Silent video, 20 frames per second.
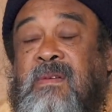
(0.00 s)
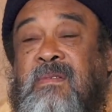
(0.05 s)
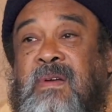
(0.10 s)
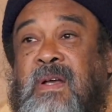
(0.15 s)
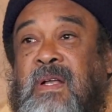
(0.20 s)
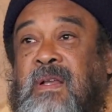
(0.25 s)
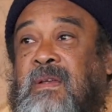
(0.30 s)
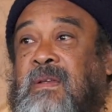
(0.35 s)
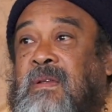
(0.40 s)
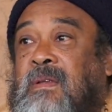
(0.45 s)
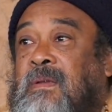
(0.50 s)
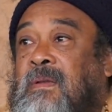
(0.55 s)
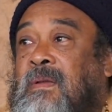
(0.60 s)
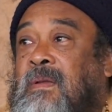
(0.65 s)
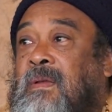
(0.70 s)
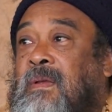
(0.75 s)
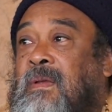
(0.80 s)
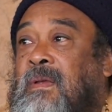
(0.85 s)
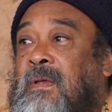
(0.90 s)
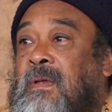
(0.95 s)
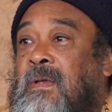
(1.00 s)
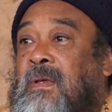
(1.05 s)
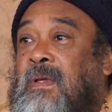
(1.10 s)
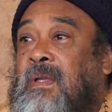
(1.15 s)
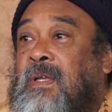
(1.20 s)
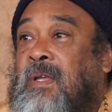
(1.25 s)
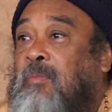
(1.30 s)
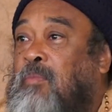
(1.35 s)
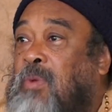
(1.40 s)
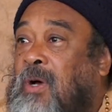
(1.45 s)
Well,
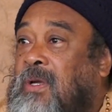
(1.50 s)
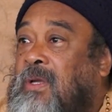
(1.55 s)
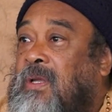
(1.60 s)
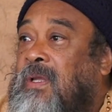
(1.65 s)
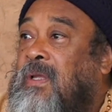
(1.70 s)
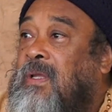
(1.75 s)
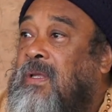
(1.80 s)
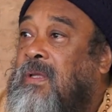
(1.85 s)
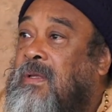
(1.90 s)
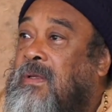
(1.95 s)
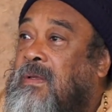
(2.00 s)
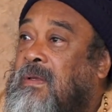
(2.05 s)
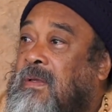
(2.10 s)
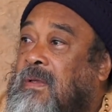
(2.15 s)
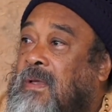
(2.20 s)
the body